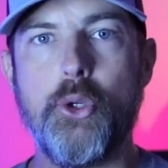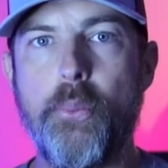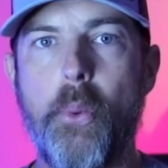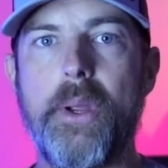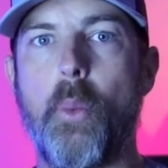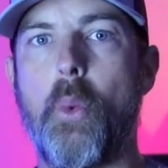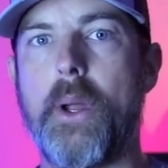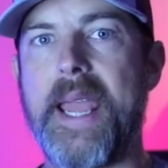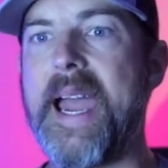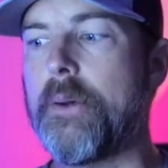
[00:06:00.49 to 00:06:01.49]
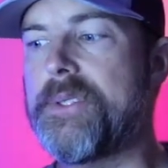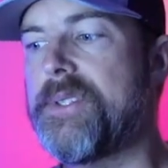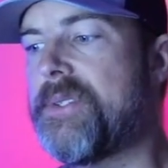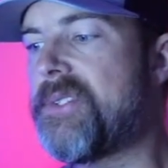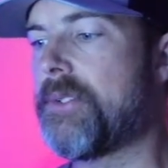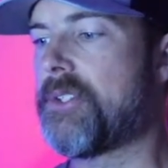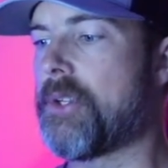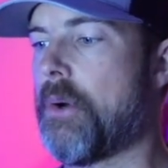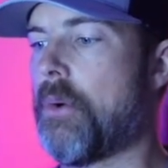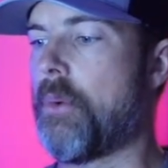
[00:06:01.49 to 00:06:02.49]
2.1 ounces,
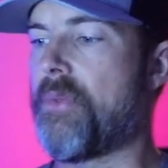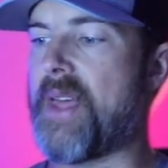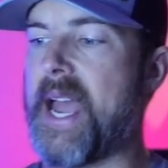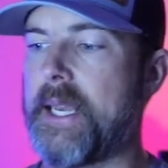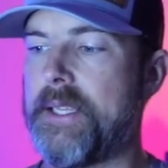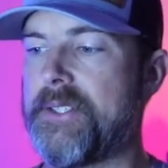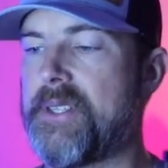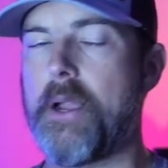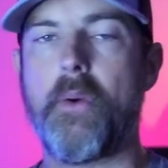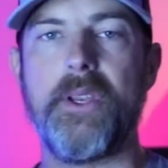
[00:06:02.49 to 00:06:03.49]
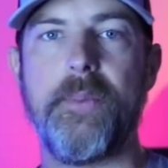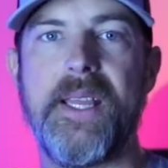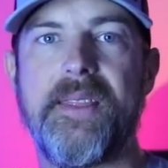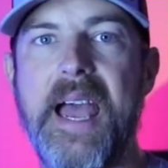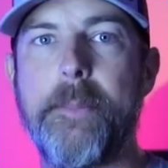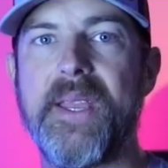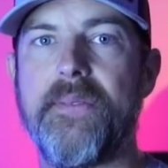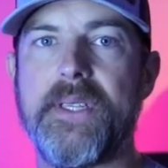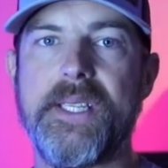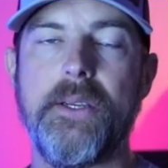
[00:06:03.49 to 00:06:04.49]
so that is not going to be that big
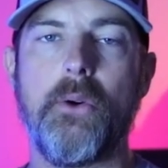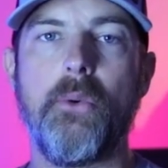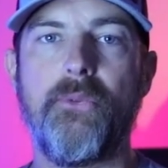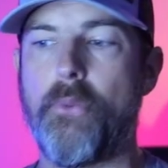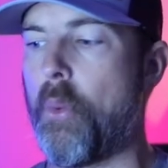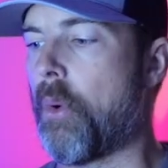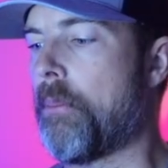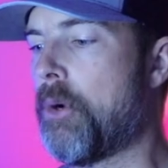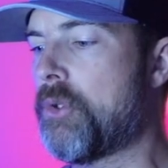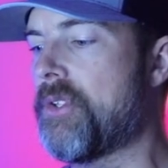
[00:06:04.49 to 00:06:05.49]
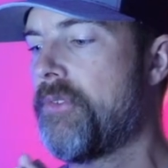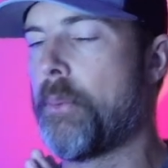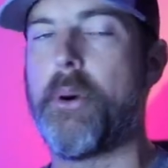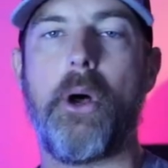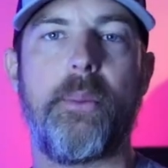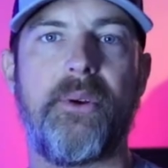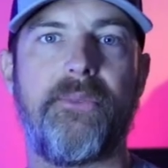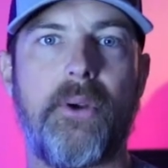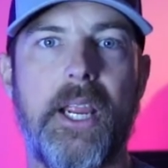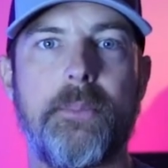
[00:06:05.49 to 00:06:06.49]
of a deal for most of your polymer
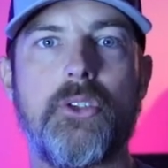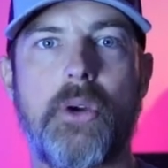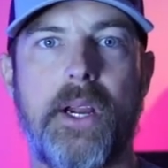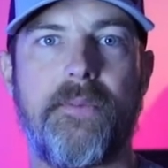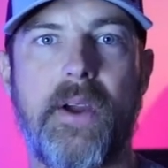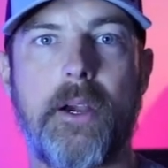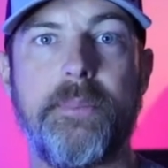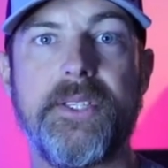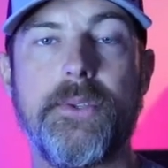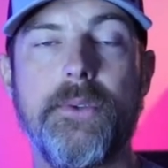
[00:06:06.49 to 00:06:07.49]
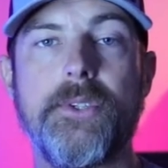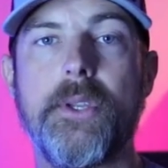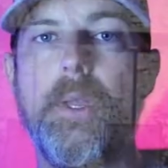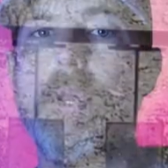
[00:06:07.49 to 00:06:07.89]
frame striker fire pistols.